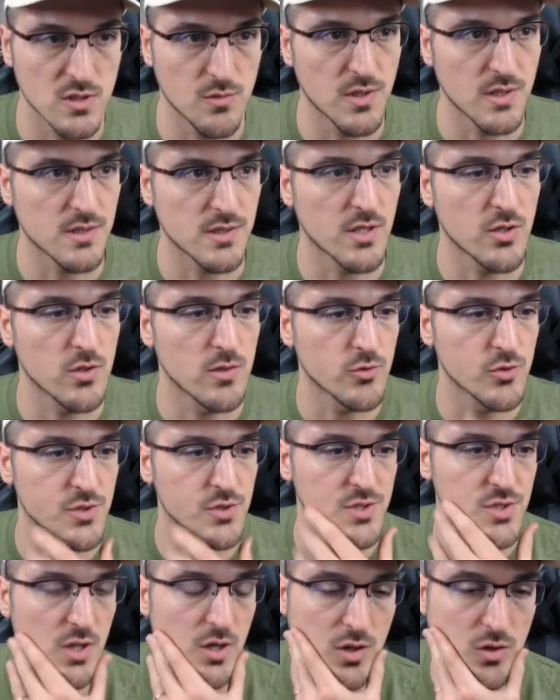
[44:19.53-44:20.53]
Top deck Terror
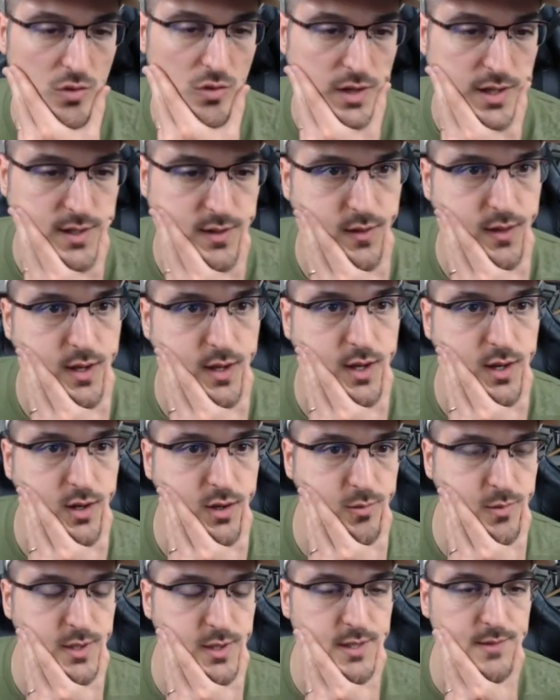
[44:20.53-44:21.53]
is not great
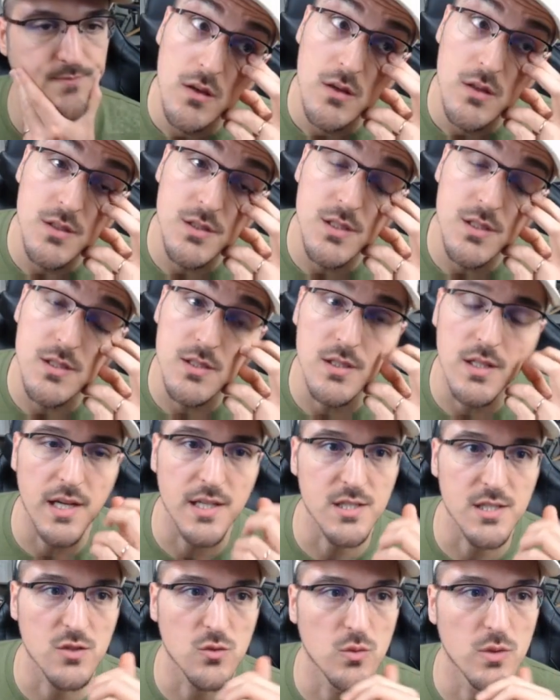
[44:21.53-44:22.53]
there, but it just
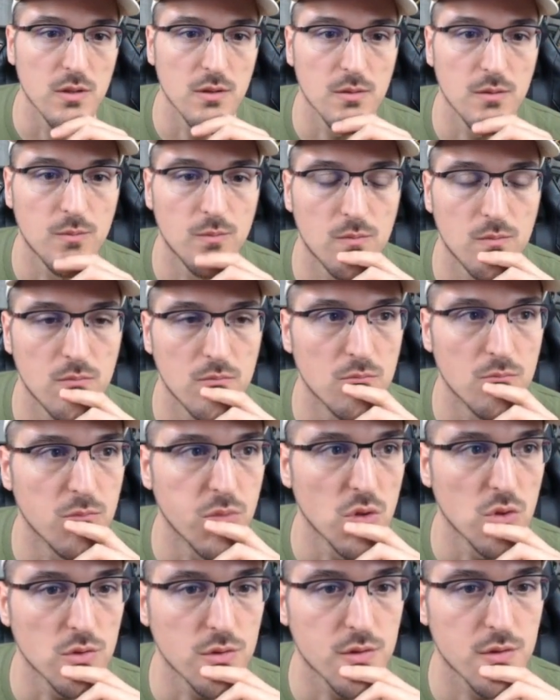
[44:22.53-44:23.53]
dies to a
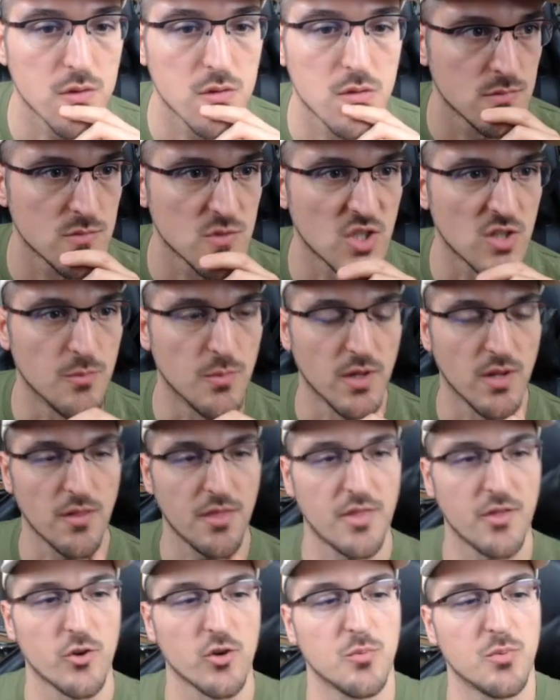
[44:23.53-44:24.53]
bolt. Cabal
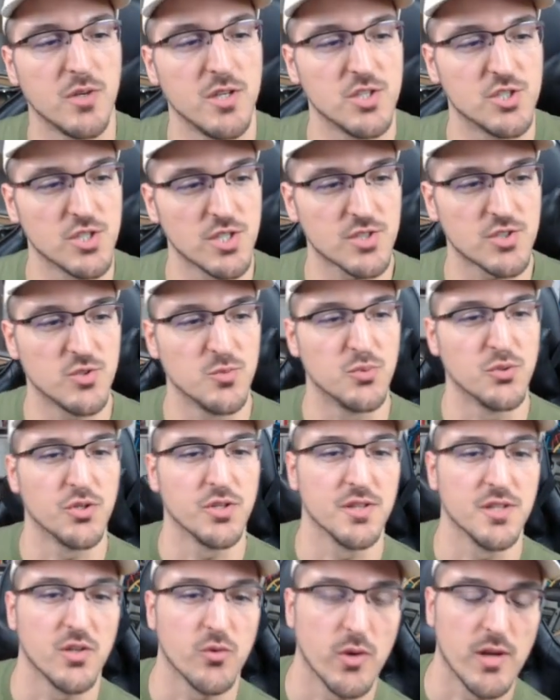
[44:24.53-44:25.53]
Therapy just to put
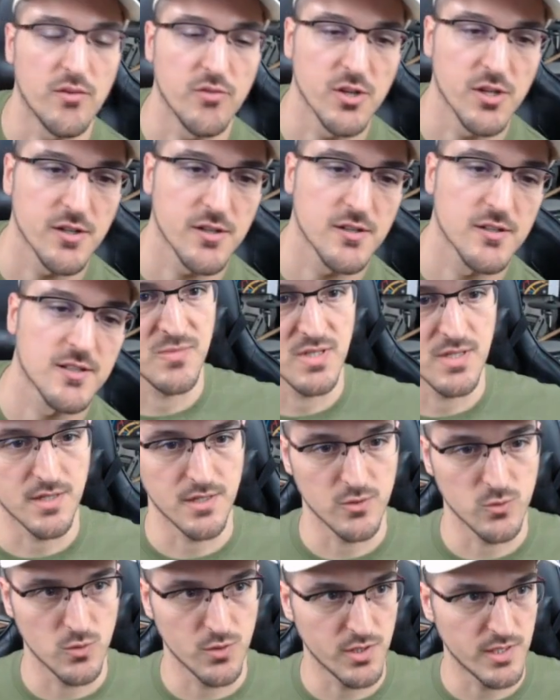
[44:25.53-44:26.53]
it in the graveyard.
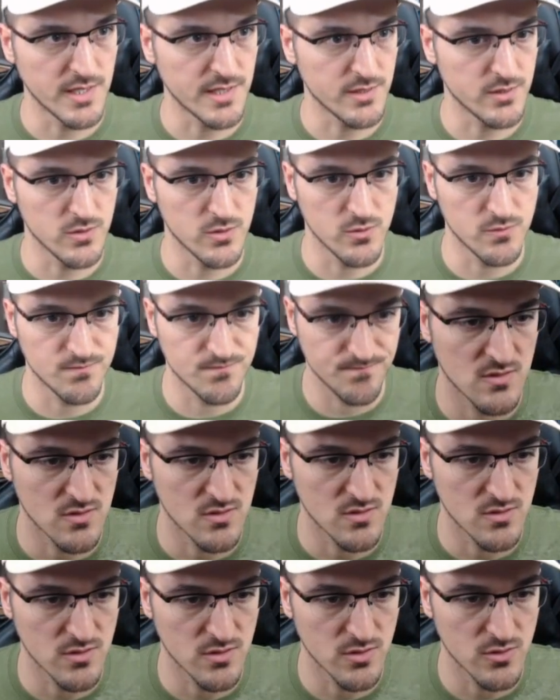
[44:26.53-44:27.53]
Gotta do what you gotta do.
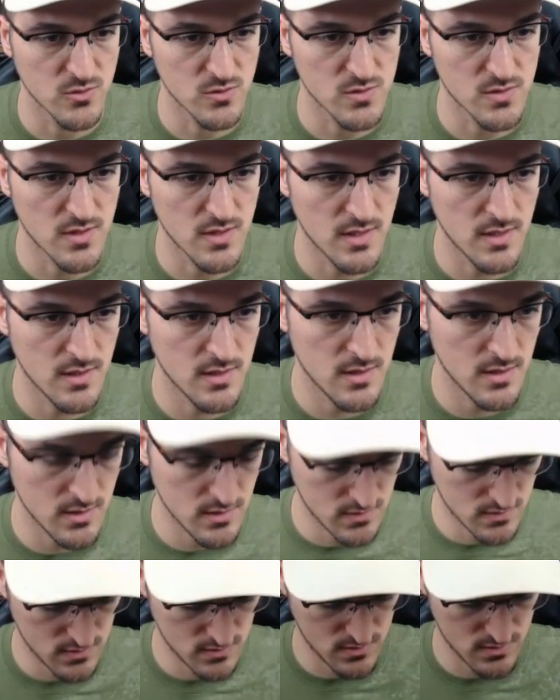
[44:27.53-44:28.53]
So there goes
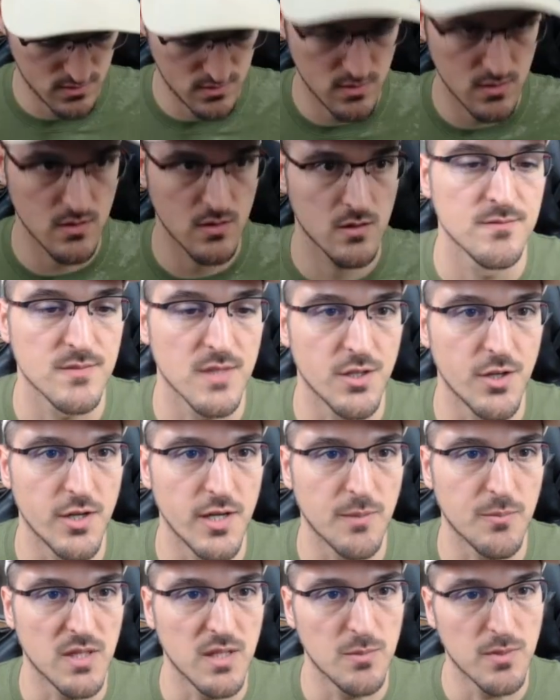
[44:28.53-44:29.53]
that. And
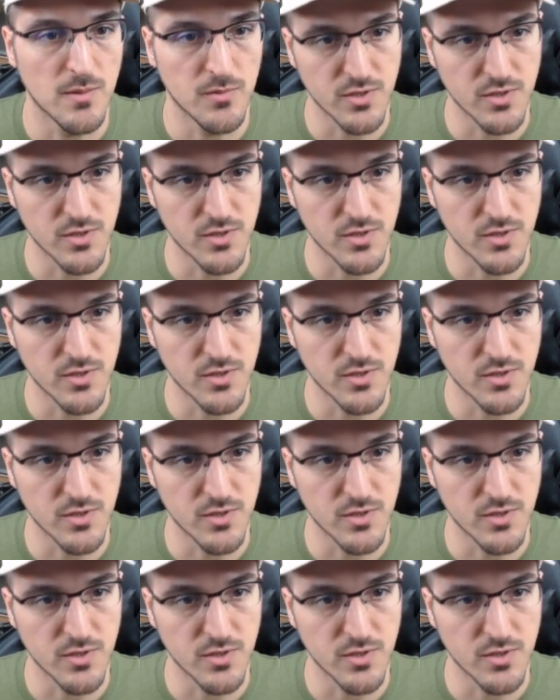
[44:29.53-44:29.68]
an upkeep,